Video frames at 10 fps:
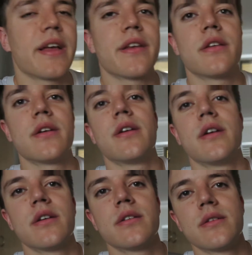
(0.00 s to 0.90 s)
And
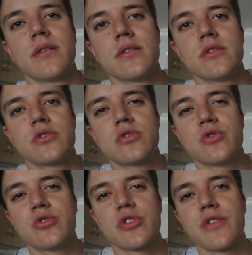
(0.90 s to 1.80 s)

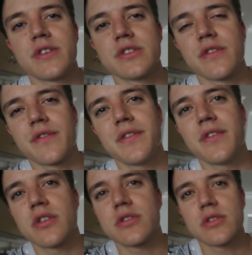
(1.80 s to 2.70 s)
2 servings of
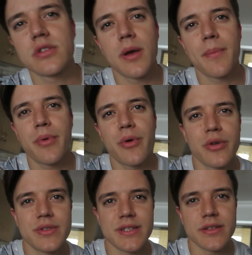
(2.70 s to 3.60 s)
Evox
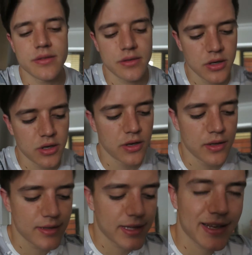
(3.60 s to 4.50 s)
protein.
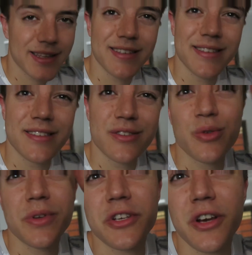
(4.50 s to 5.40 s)
That is
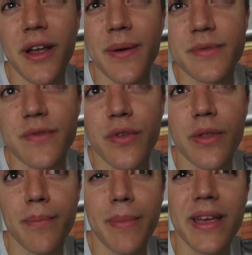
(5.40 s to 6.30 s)
200 grams for
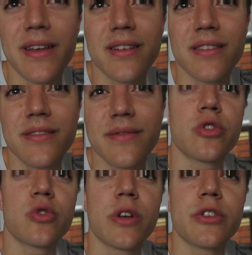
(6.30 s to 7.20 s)
the bacon,
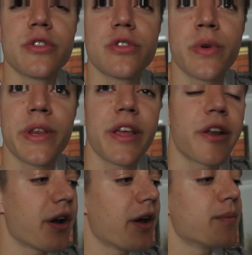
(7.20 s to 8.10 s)
220
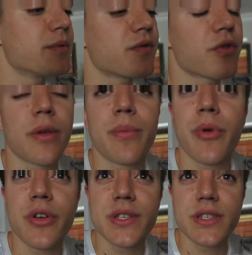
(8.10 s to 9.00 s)
grams for the
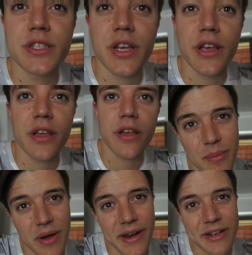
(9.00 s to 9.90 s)
protein shake,
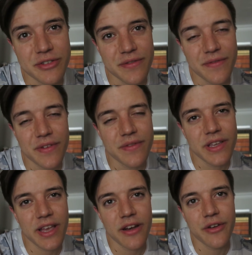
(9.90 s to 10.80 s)
about
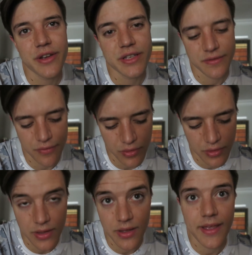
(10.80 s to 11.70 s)
150 calories for
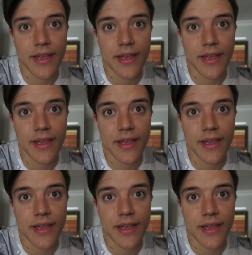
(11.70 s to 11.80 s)
the